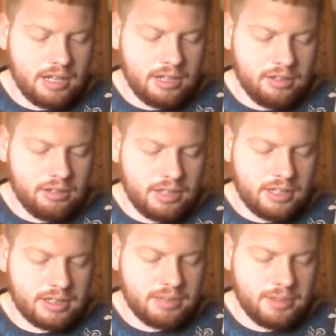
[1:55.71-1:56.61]
Neither let
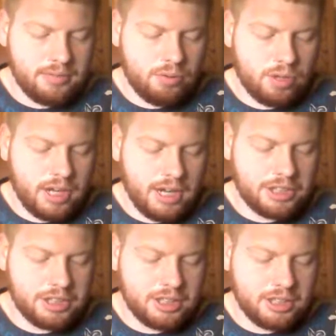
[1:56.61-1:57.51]
us commit
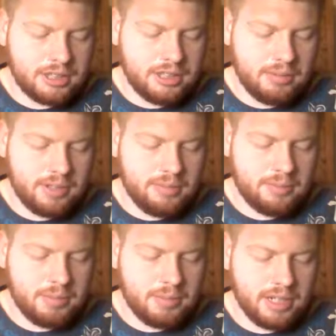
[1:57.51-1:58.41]
fornication, as some of
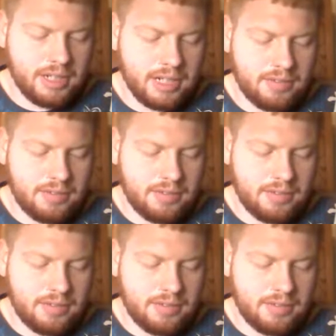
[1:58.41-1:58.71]
them committed,